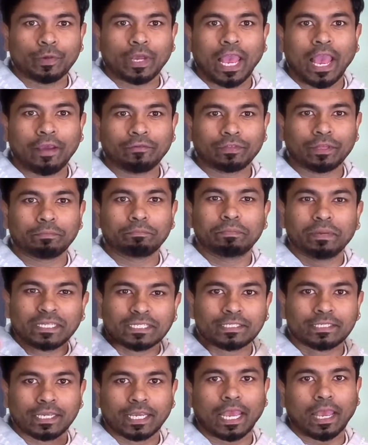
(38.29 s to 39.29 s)
have the
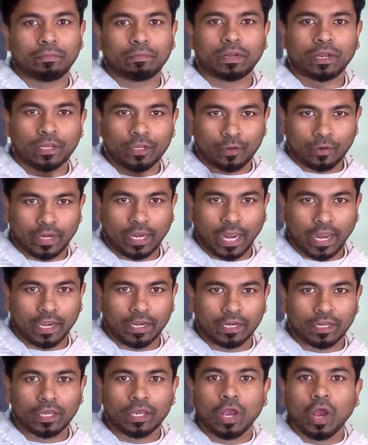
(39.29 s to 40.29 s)
best camera in your hand.